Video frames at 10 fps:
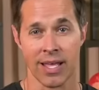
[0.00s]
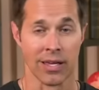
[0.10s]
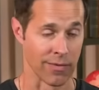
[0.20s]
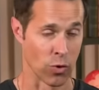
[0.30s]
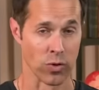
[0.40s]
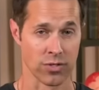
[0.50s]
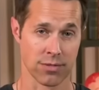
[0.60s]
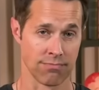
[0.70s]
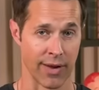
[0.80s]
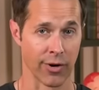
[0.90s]
He, of
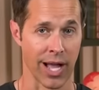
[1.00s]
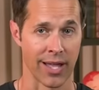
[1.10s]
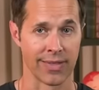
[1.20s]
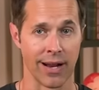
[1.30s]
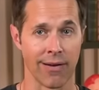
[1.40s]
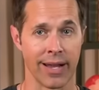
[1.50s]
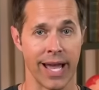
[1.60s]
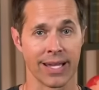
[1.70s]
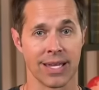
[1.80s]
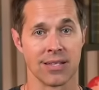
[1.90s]
course, never got there,
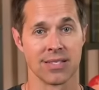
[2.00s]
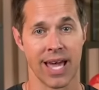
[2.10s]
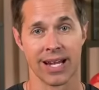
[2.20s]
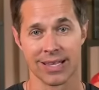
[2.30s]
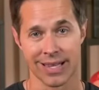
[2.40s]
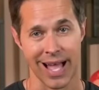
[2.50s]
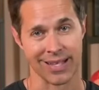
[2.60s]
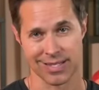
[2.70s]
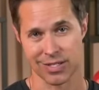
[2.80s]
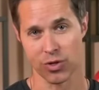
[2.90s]
and Atkins had a
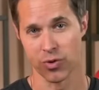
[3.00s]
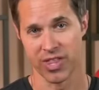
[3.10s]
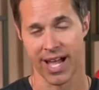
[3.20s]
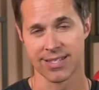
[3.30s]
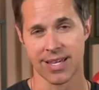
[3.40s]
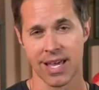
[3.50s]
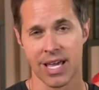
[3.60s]
lot to do with that.